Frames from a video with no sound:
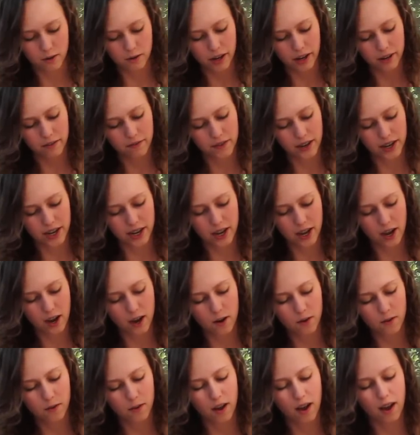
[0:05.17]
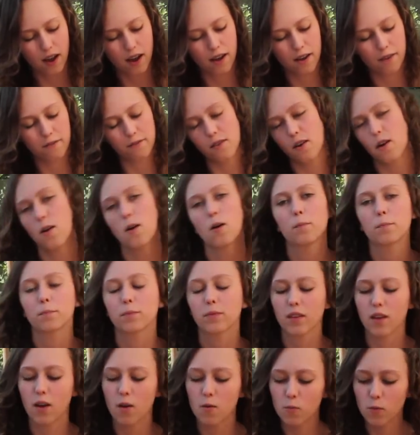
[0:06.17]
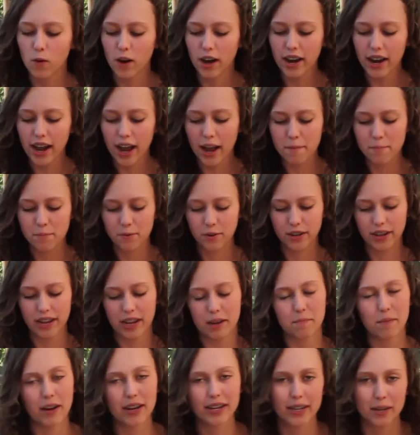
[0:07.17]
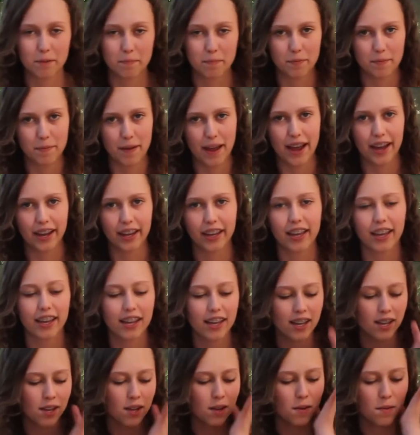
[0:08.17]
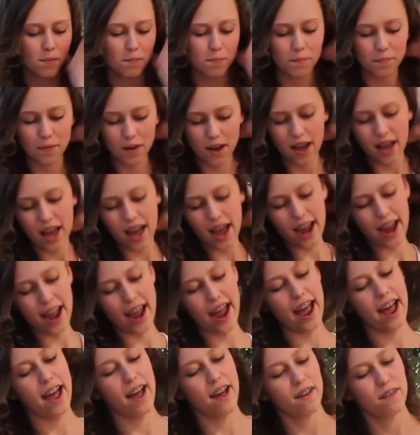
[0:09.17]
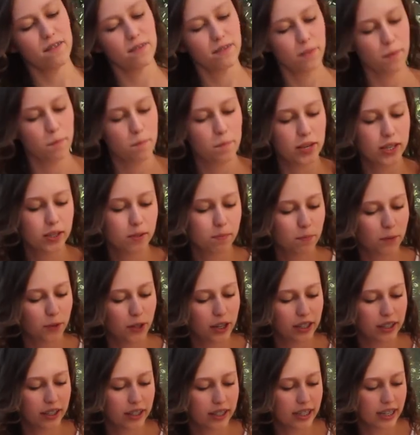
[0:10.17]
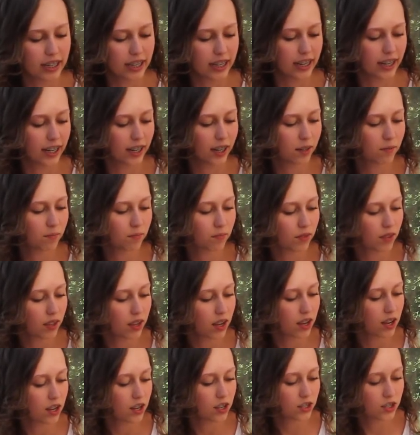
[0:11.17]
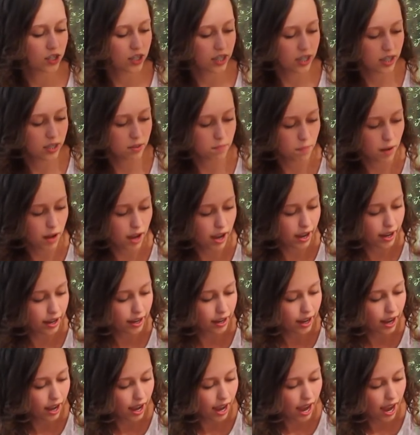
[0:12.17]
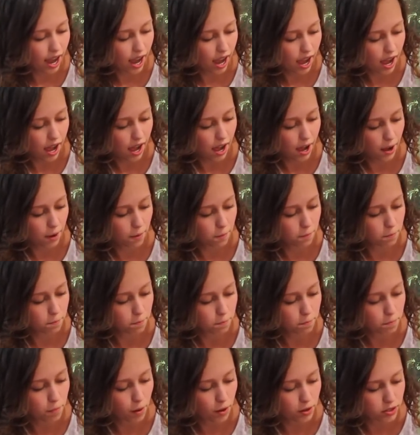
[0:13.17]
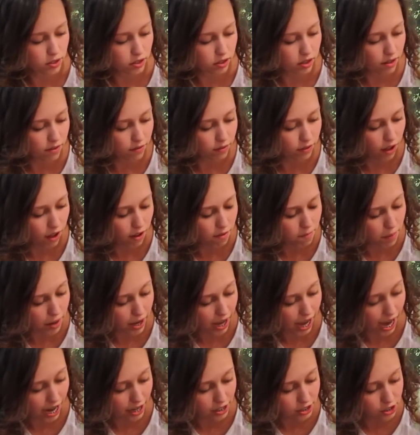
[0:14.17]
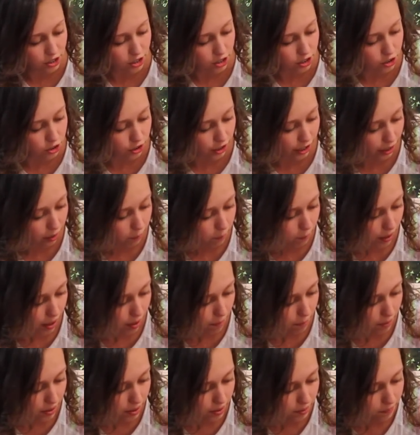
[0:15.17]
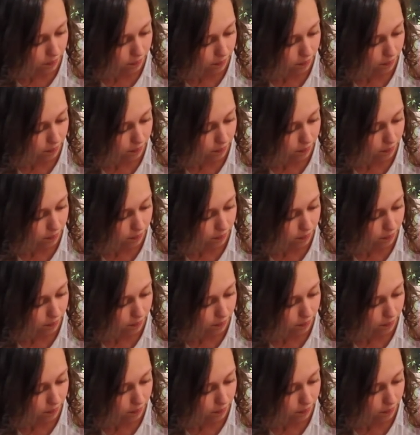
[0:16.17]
quick video of what I put in my diaper bag. But I have Miss Breland here. She is my um, Bundle of Love by Ashton Drake baby.